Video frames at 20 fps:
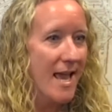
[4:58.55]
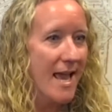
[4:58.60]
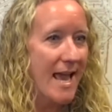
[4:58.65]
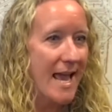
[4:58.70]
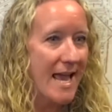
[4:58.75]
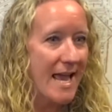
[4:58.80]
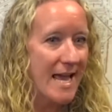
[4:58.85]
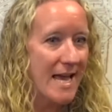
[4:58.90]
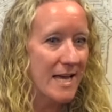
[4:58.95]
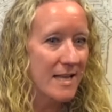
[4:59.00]

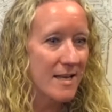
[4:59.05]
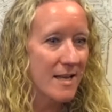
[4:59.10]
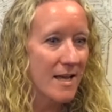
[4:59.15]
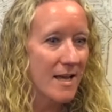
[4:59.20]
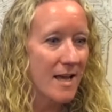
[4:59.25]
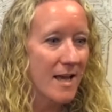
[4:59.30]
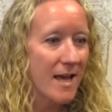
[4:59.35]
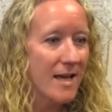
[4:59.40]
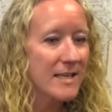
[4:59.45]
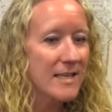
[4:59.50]
And
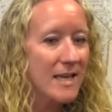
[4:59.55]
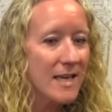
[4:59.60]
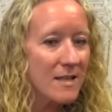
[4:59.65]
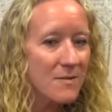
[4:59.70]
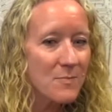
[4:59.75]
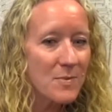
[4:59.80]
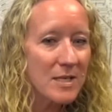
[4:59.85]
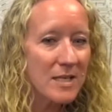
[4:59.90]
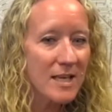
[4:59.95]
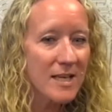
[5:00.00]
again,
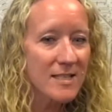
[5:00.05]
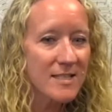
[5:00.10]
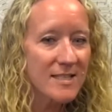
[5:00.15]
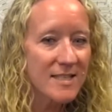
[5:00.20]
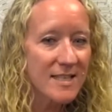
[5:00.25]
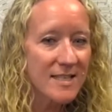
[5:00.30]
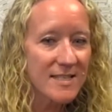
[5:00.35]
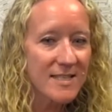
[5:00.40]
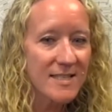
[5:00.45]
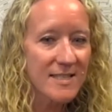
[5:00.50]
because
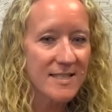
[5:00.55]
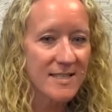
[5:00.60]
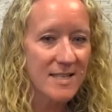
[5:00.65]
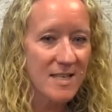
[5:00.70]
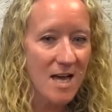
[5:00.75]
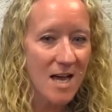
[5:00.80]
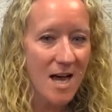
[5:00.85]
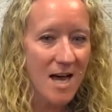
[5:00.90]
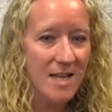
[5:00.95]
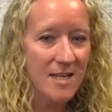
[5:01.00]
this is
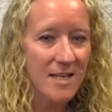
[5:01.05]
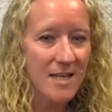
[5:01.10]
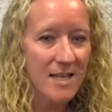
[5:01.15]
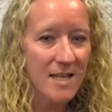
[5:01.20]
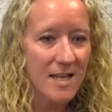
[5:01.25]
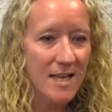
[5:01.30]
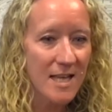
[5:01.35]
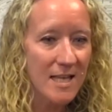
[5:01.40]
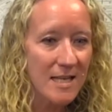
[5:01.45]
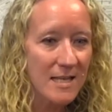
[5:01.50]
not
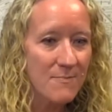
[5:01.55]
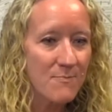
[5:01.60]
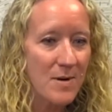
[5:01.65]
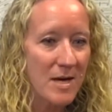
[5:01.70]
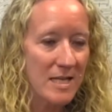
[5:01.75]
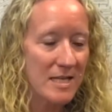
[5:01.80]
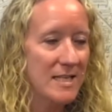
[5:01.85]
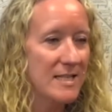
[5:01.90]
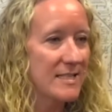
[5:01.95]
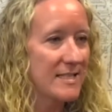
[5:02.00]

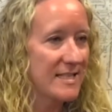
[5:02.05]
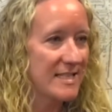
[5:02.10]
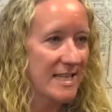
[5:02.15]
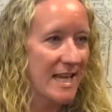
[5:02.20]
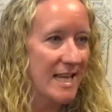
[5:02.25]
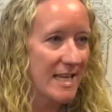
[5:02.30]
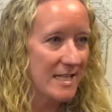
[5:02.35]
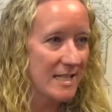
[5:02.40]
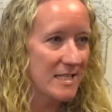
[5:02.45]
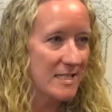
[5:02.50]
anybody's
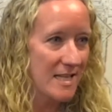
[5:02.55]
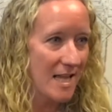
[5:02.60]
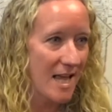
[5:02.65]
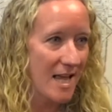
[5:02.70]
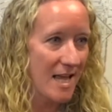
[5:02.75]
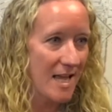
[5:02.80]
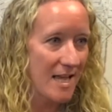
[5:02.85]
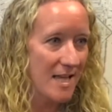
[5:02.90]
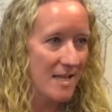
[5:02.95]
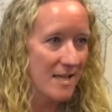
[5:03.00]
day to
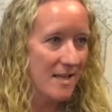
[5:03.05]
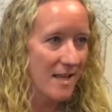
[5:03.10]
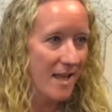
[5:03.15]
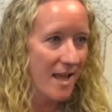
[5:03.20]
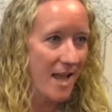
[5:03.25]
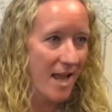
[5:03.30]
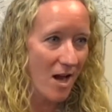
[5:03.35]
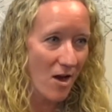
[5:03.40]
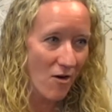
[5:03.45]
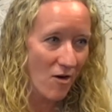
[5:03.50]
day
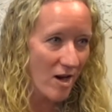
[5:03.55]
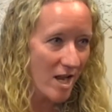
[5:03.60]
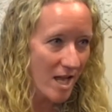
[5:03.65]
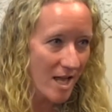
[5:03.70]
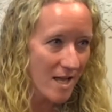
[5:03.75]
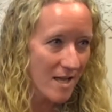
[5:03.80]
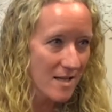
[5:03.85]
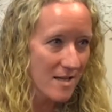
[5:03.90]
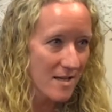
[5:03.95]
area